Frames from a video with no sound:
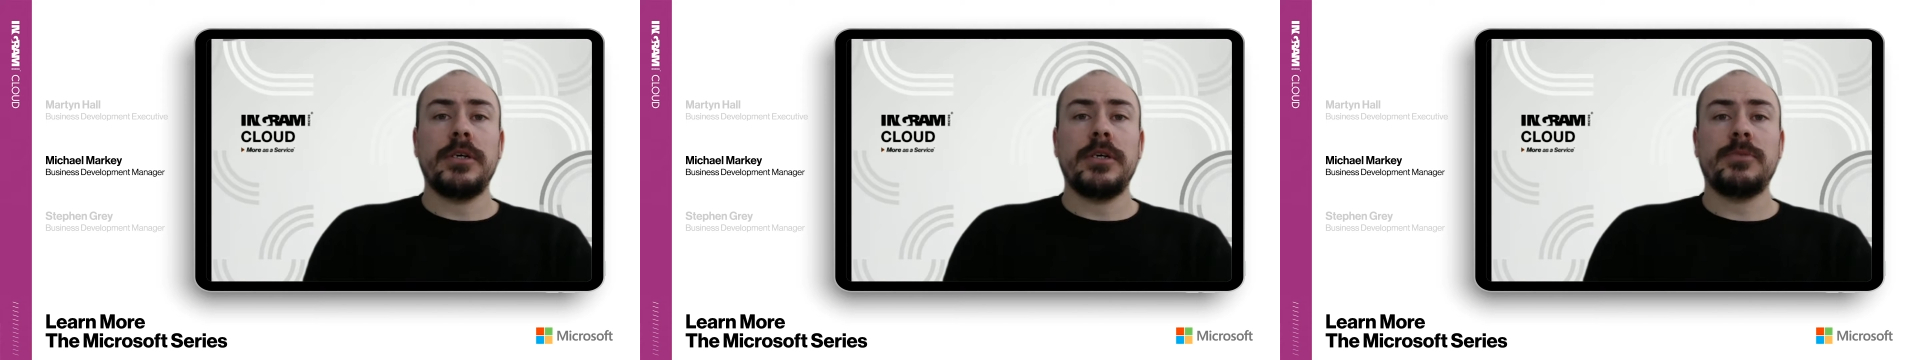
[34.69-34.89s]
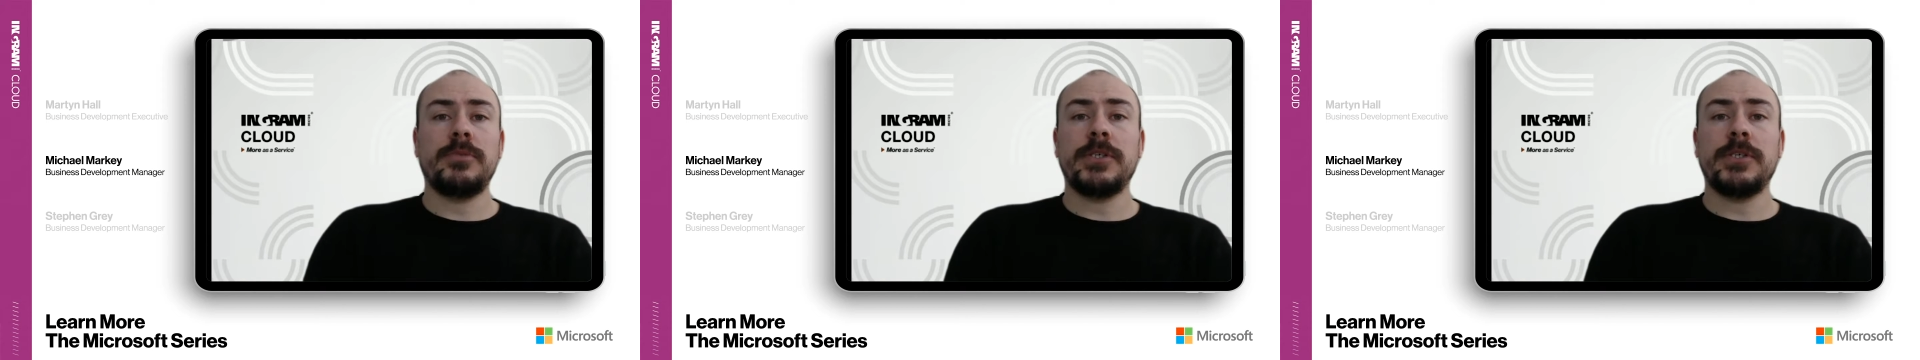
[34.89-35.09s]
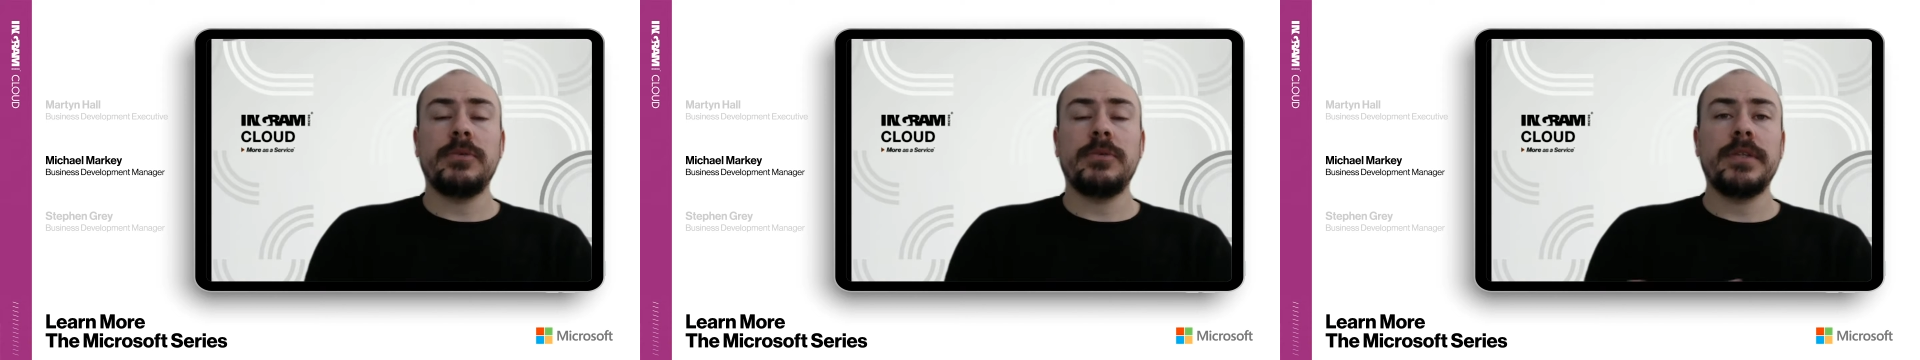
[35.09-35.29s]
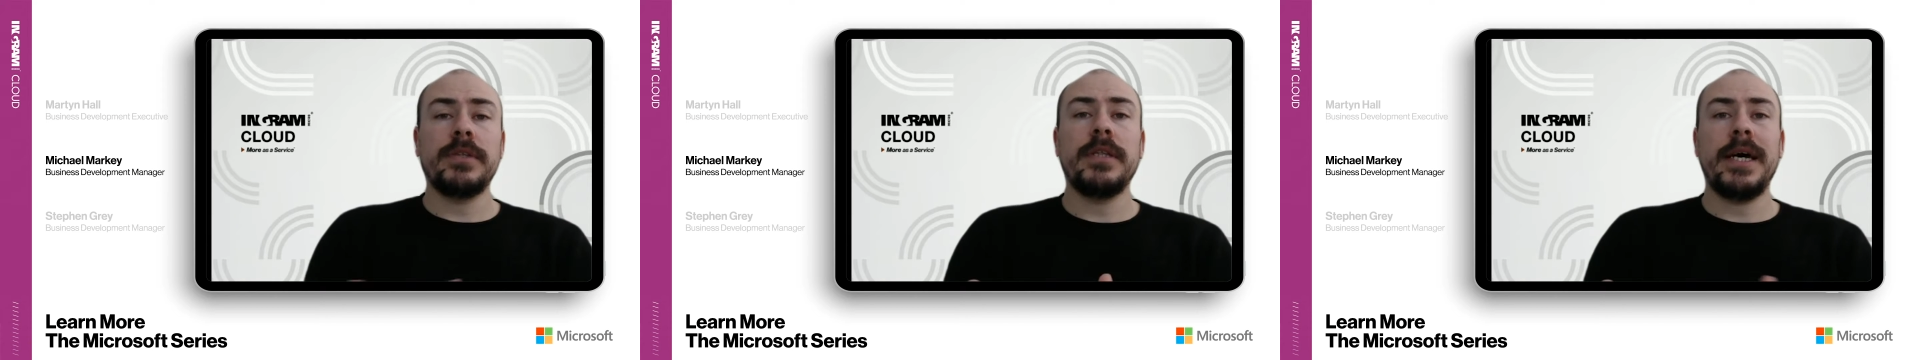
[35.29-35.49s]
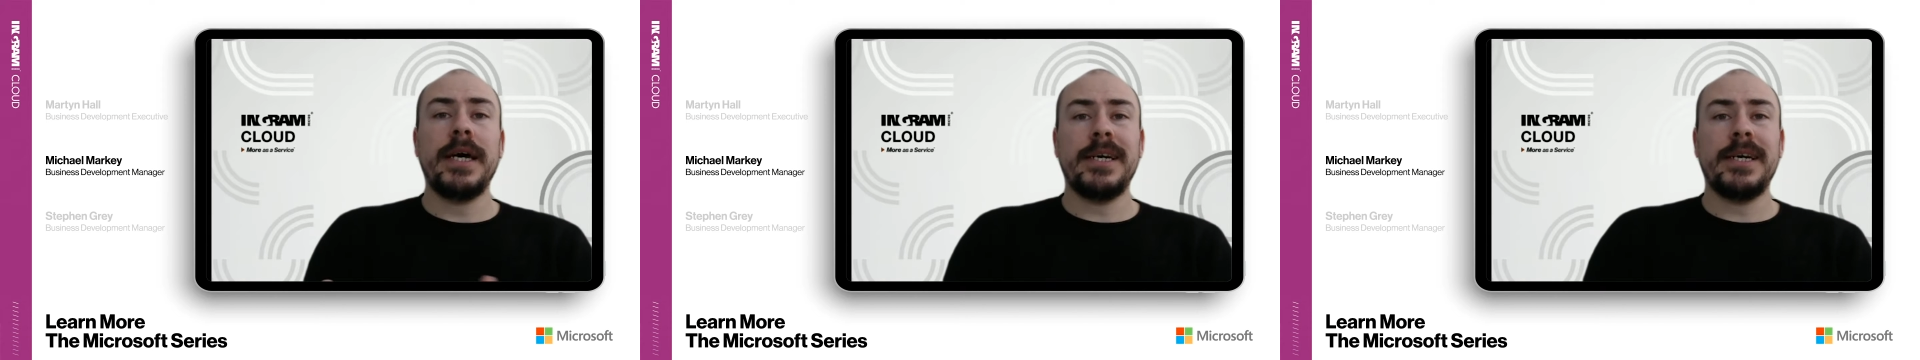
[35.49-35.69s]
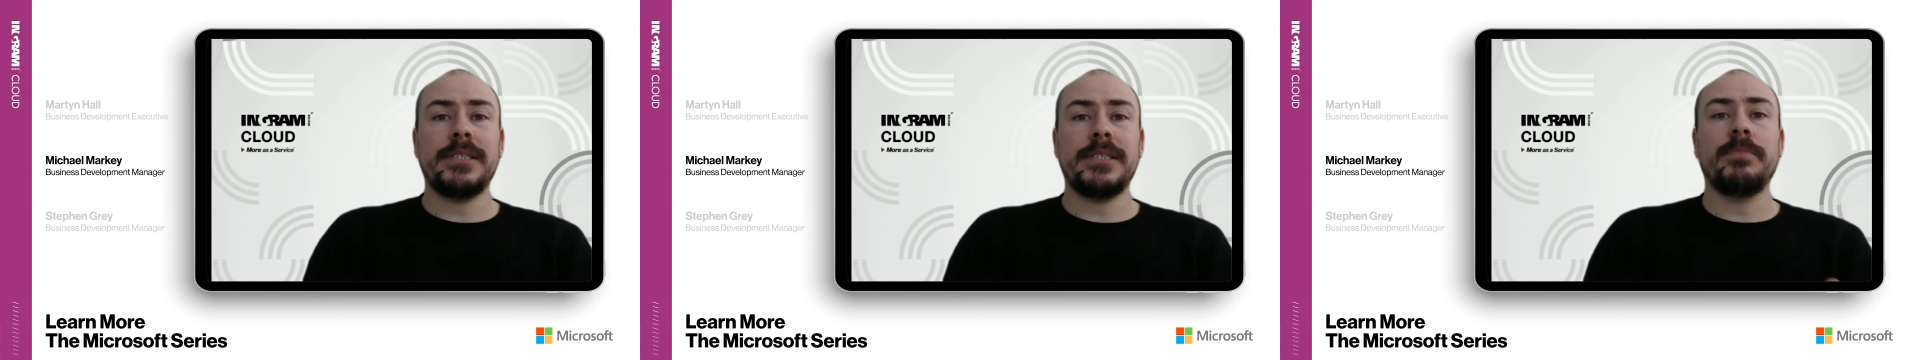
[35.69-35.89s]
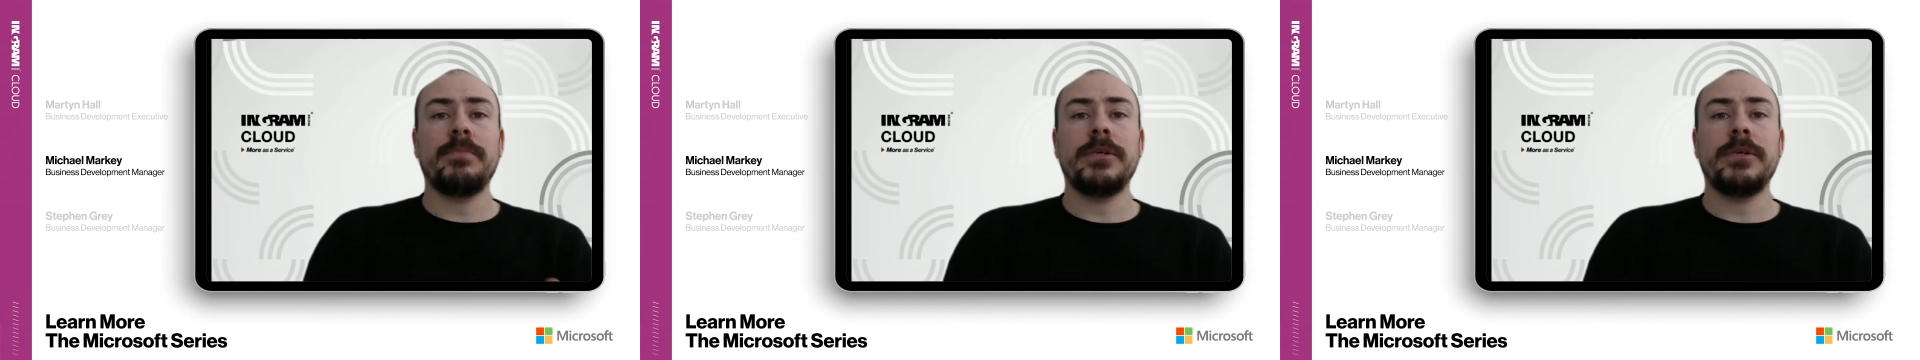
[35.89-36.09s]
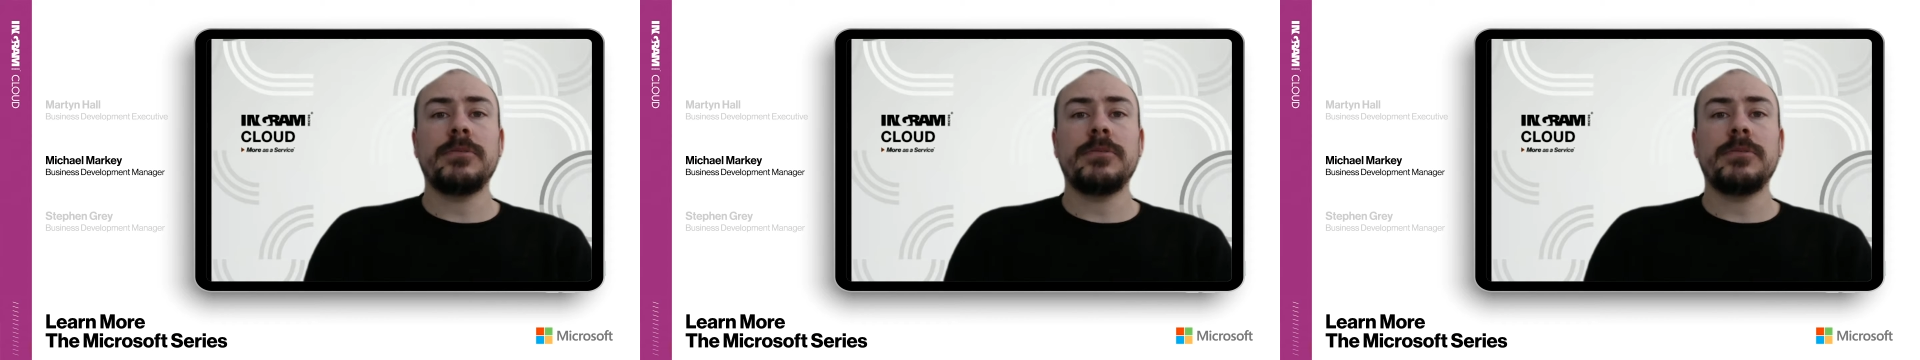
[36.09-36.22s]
especially within that SMB